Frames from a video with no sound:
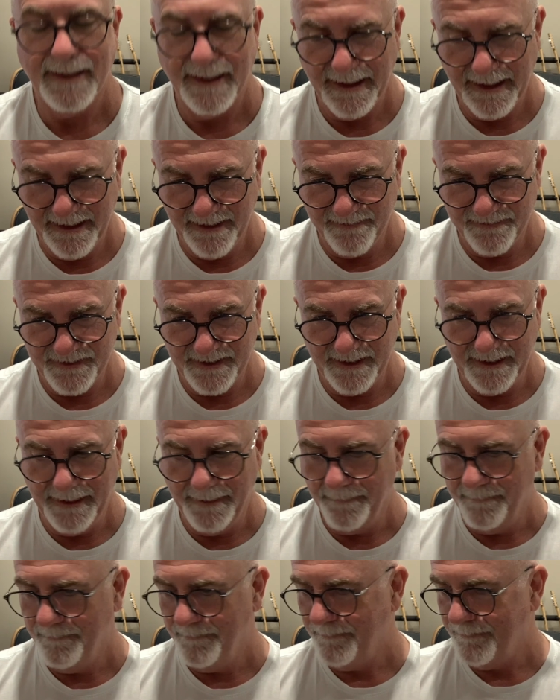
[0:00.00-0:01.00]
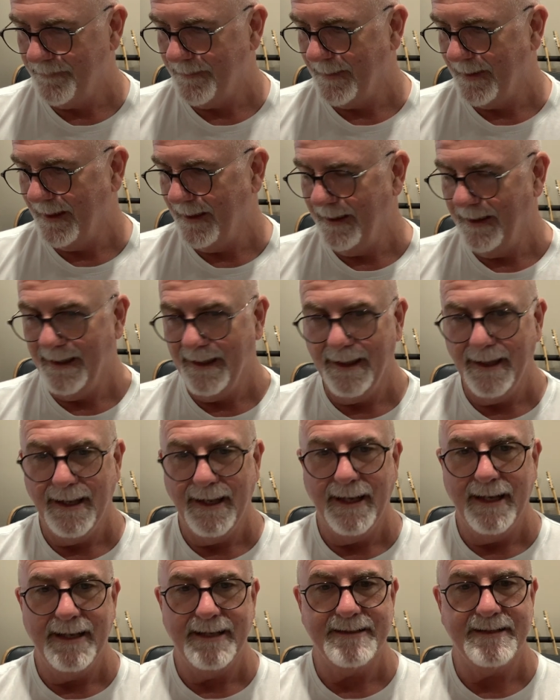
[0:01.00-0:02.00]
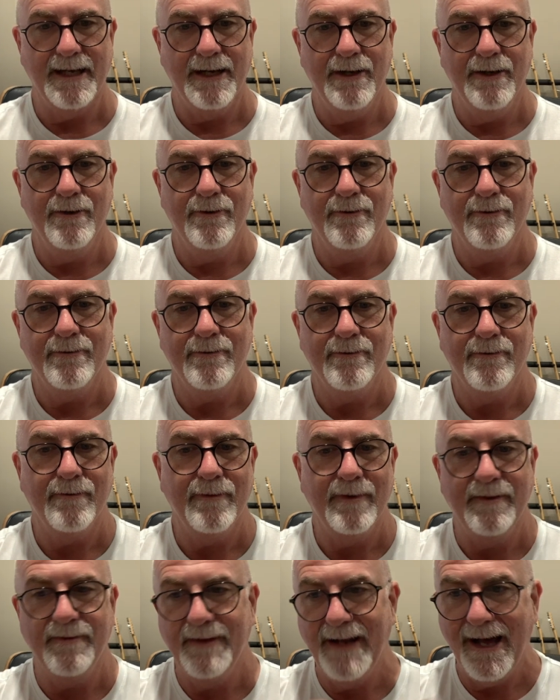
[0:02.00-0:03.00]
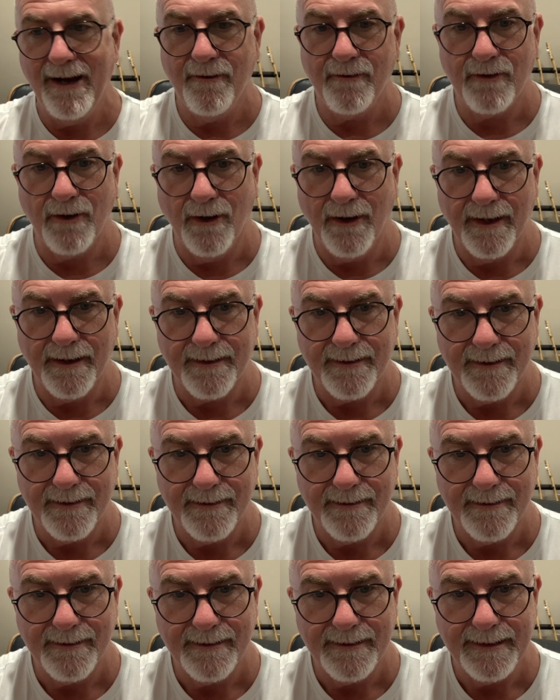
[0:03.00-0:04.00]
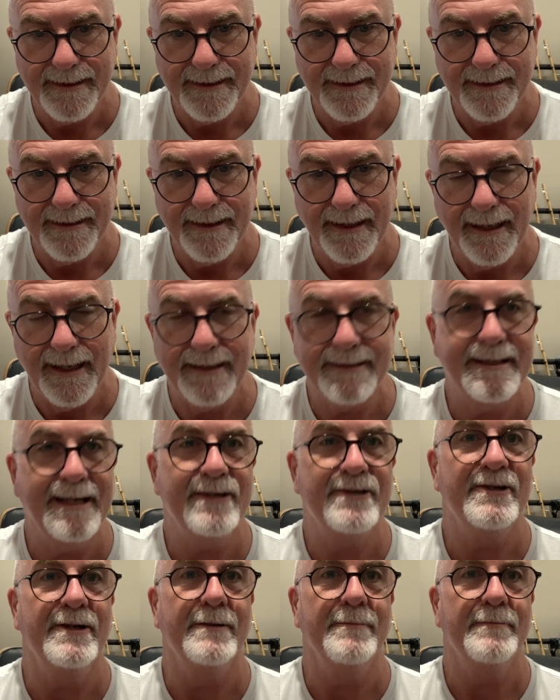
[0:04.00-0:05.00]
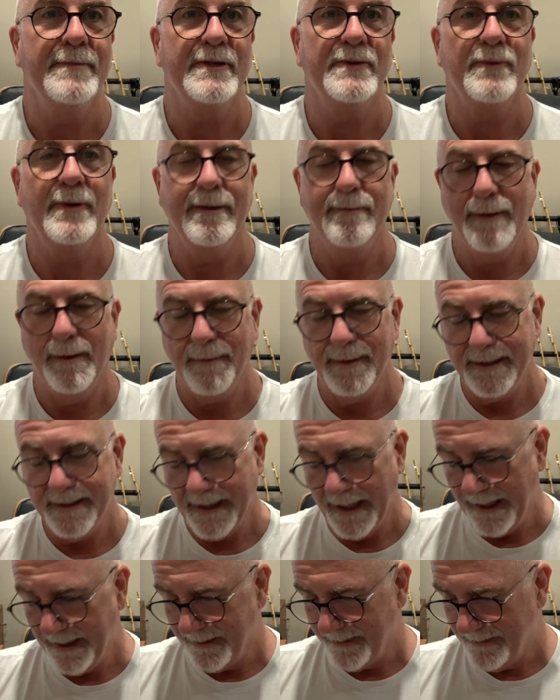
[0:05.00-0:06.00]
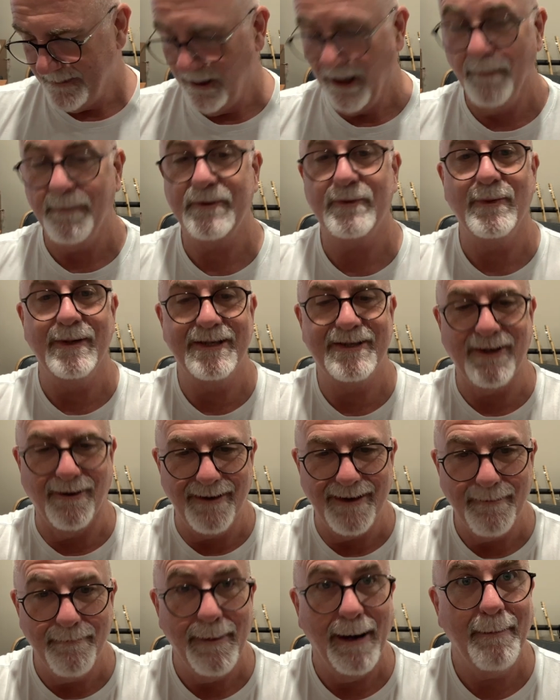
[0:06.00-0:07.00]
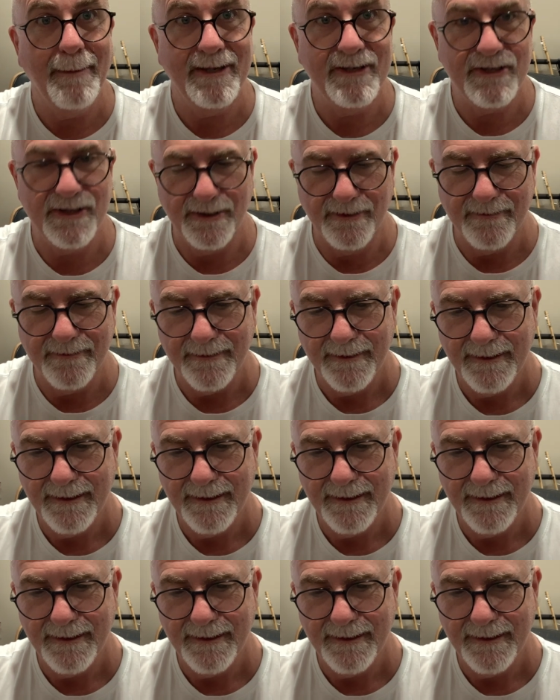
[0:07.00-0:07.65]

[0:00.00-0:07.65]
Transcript: End of scene. So we've now got a tension between Mum and Jill,